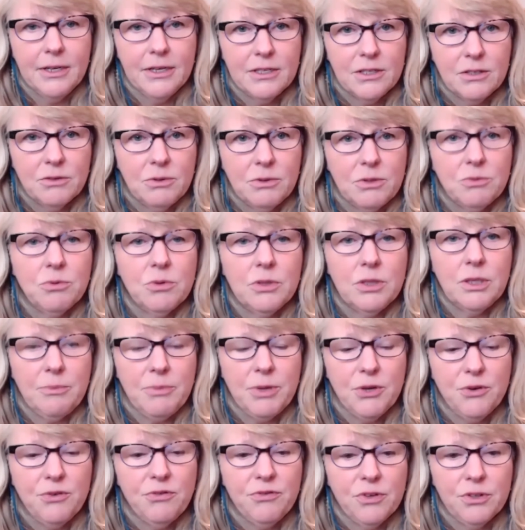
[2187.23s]
So it's really
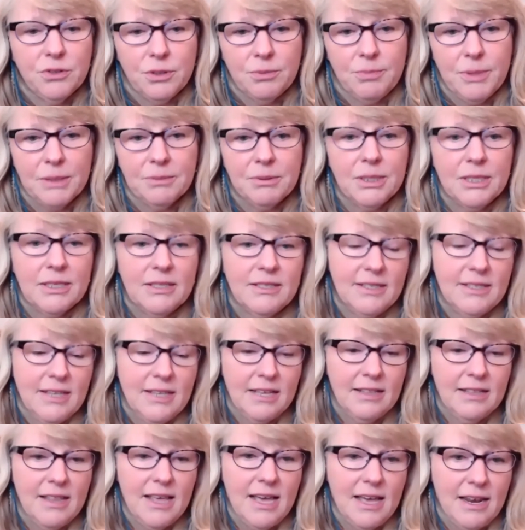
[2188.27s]
beautiful to be able to
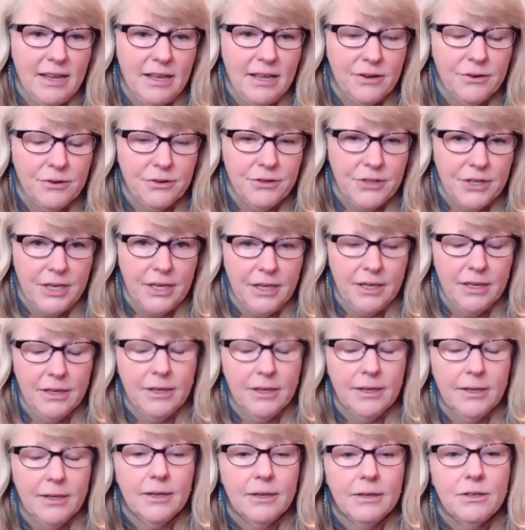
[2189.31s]
send that energy
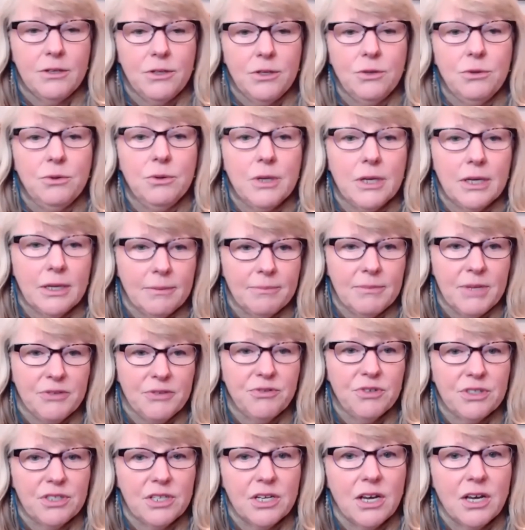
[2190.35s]
to
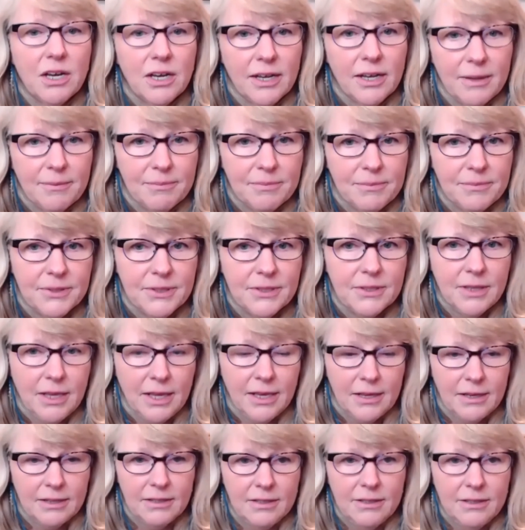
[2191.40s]
different times
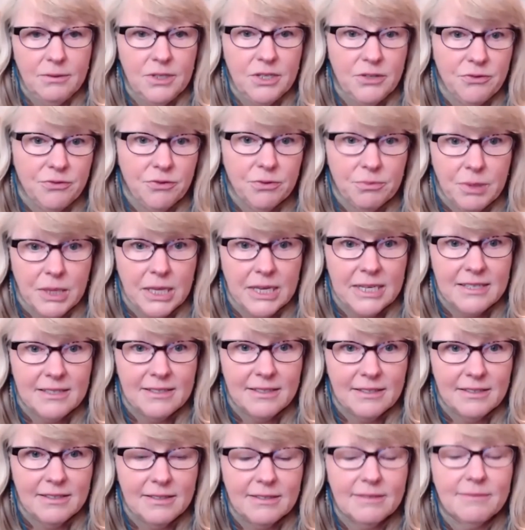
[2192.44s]
and different
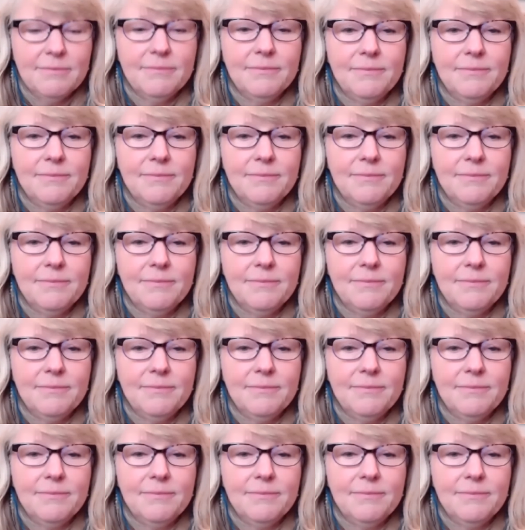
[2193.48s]
places.